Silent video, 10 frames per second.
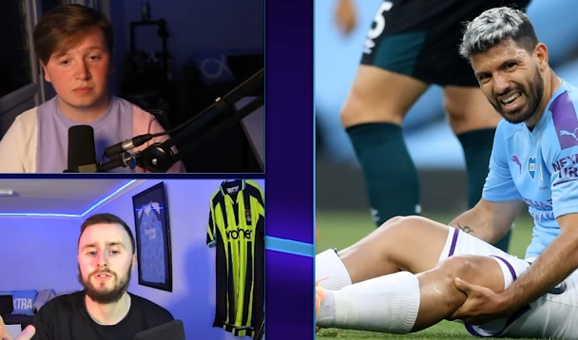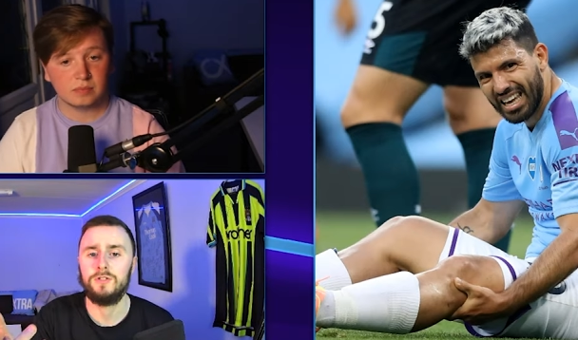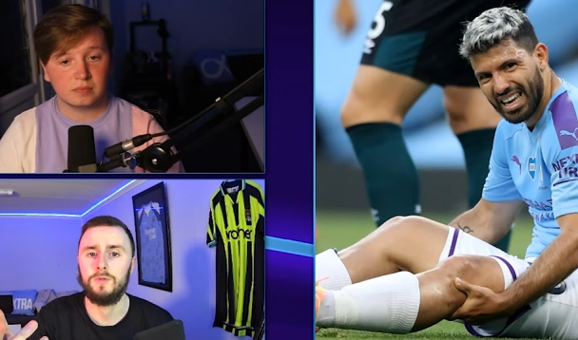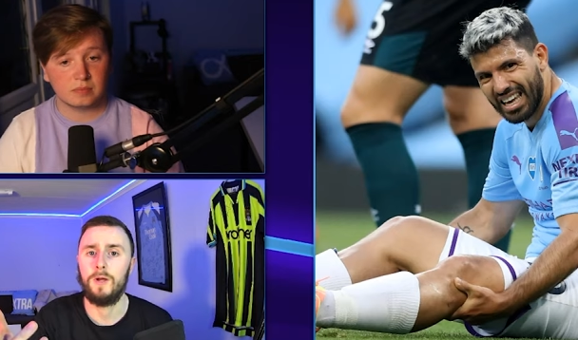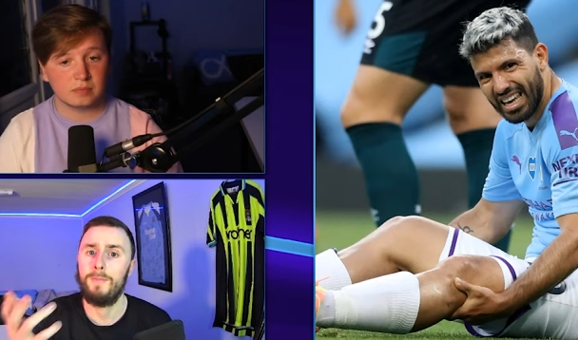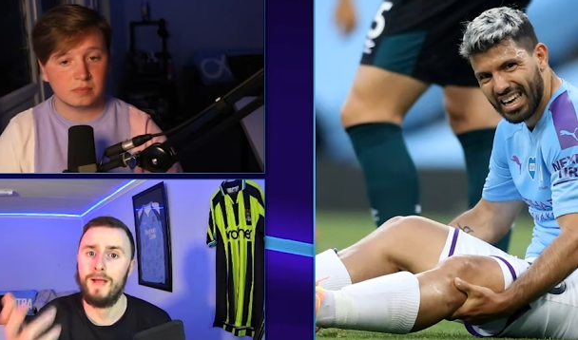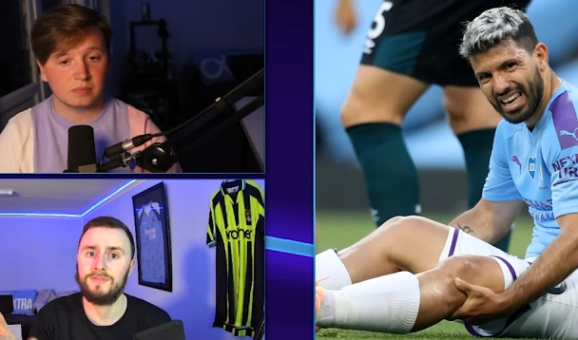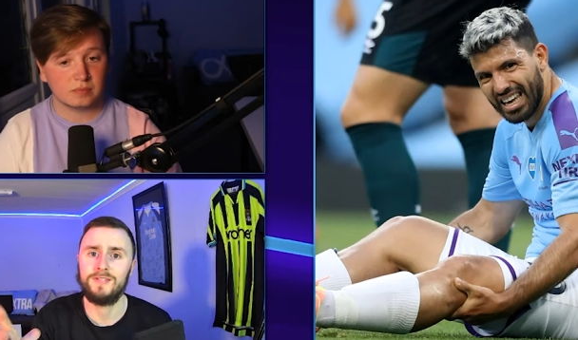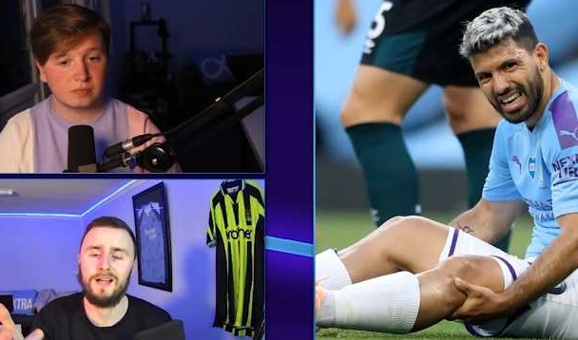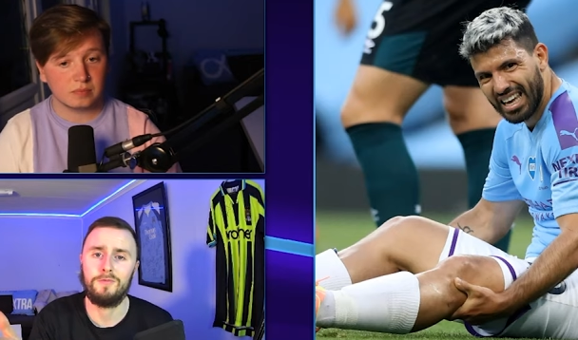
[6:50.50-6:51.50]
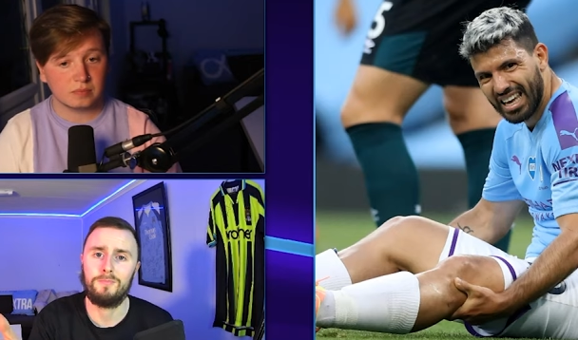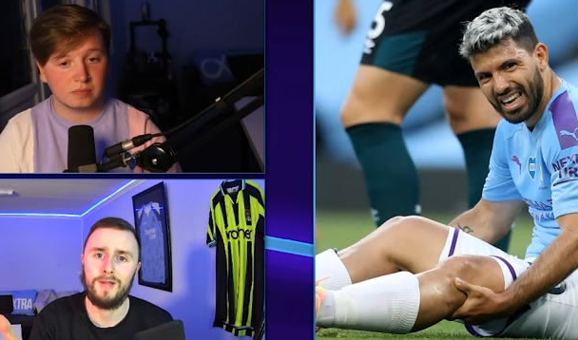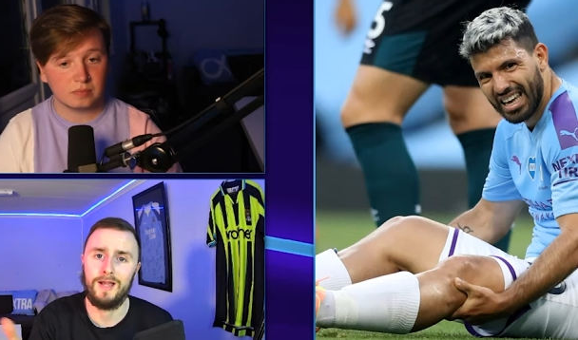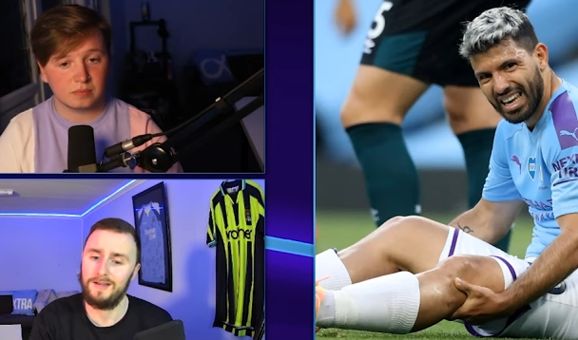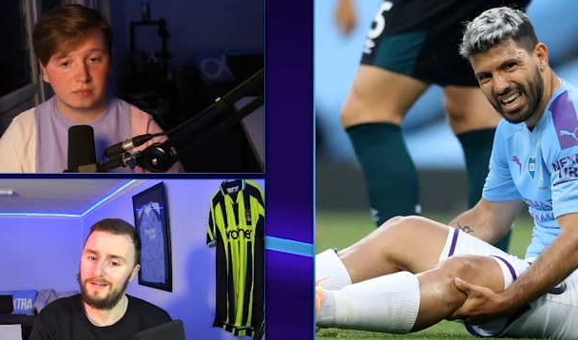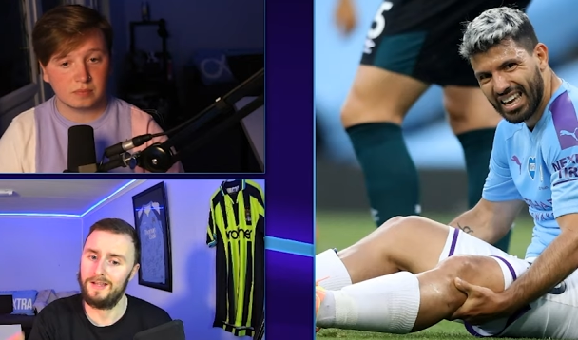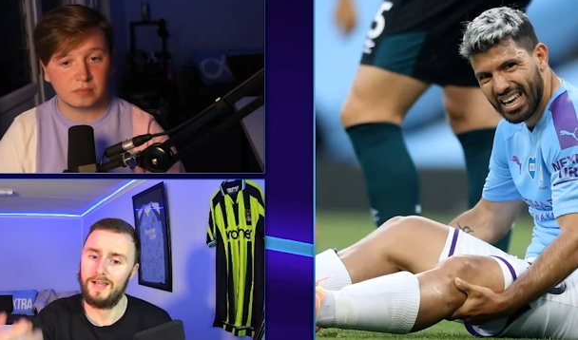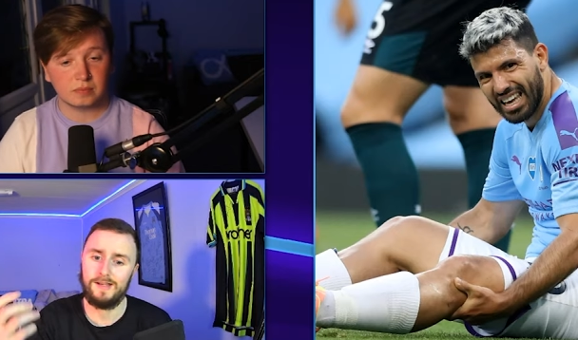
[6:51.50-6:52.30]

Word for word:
Speaker 1: to uh, Pep's style of playing. Uh,